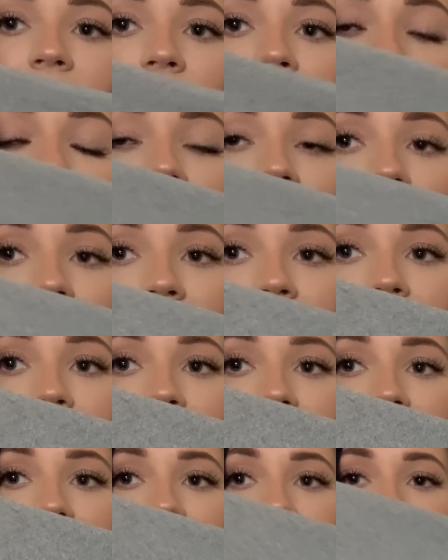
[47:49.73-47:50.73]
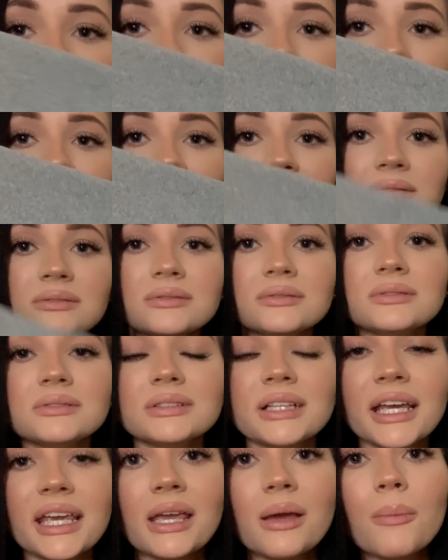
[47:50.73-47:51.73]
arm.
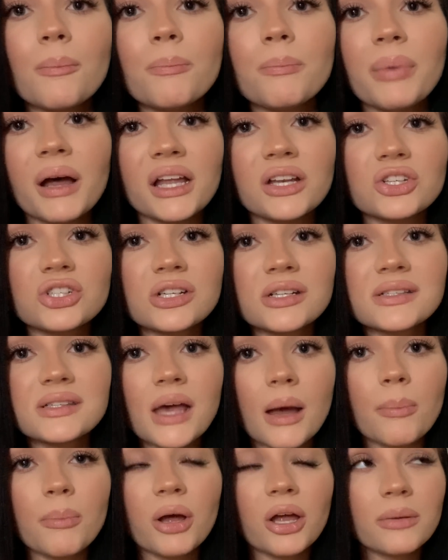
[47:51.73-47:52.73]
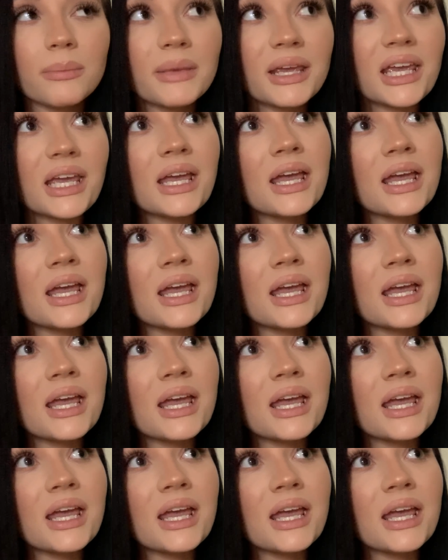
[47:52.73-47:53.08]
Like, it bunches up on me.